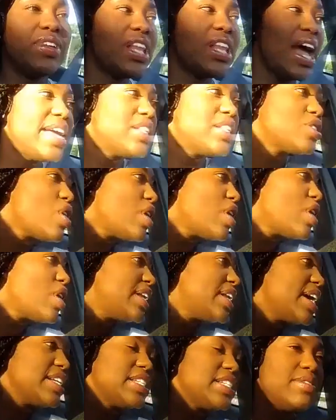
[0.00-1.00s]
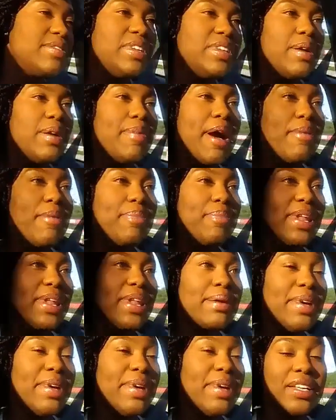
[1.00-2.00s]
like talking negatively about black
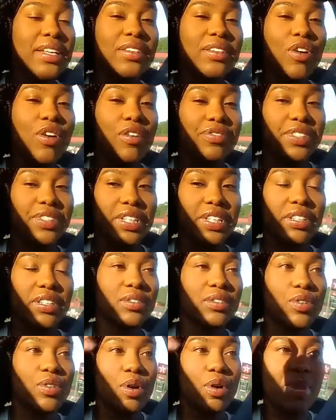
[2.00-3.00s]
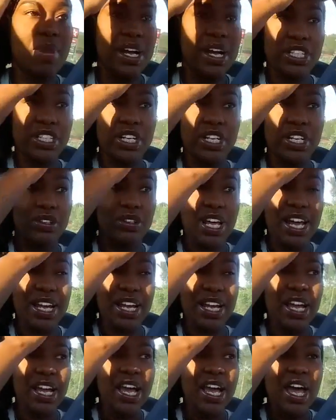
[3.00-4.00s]
men often on my channel. Like,
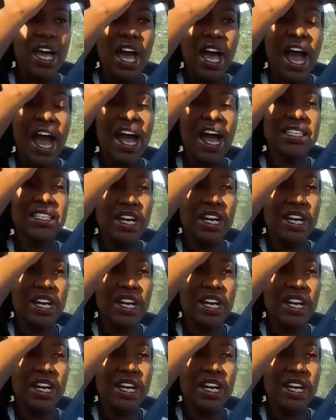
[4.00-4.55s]
I